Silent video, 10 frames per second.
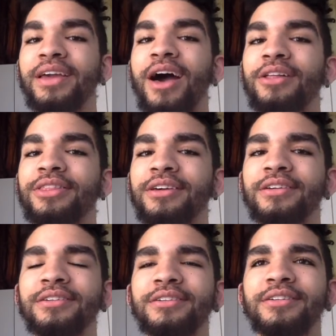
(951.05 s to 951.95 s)
healthy
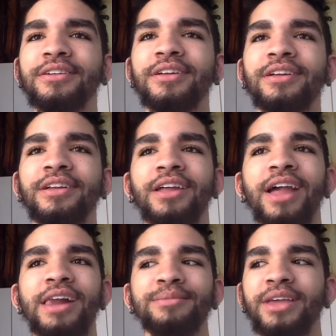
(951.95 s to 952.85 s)

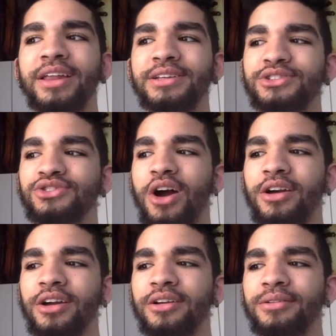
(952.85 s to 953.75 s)
and getting
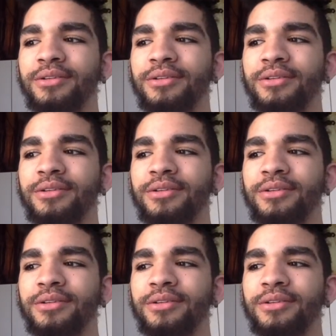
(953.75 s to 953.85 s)
stronger.